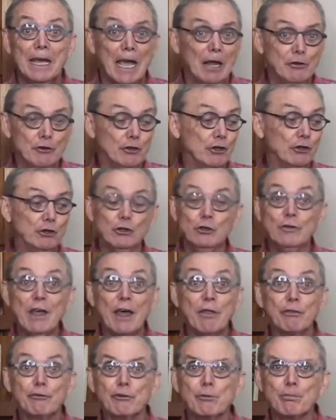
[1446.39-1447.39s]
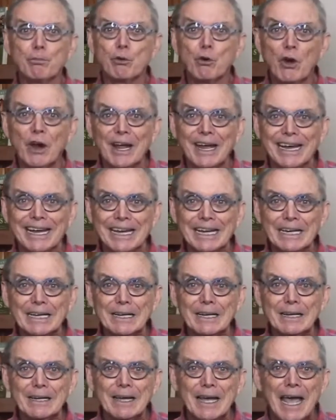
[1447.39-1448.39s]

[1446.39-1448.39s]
And you can do that through praying.